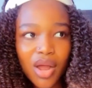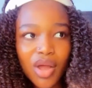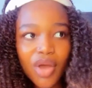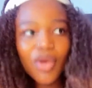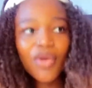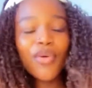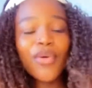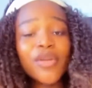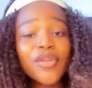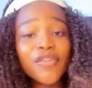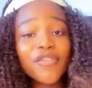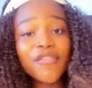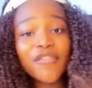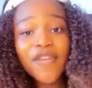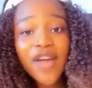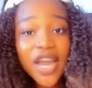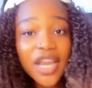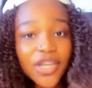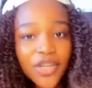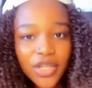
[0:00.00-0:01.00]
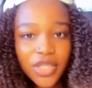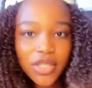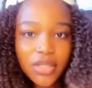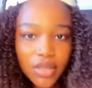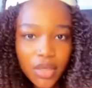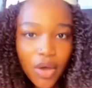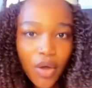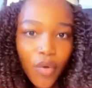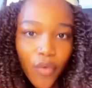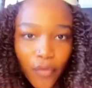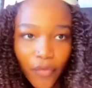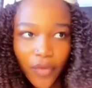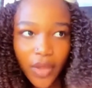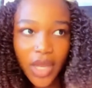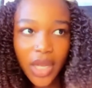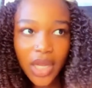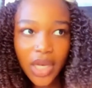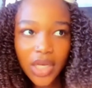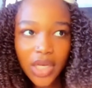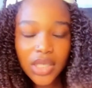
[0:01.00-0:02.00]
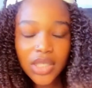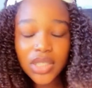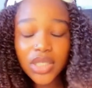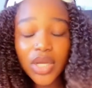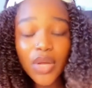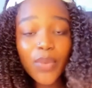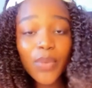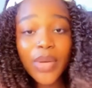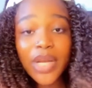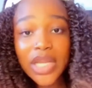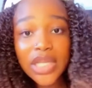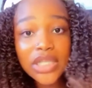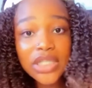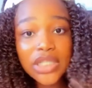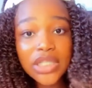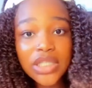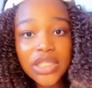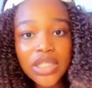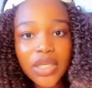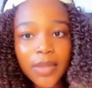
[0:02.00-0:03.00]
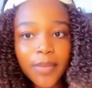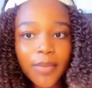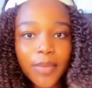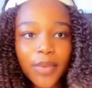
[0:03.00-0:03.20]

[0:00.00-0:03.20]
When you find yourself in a relationship,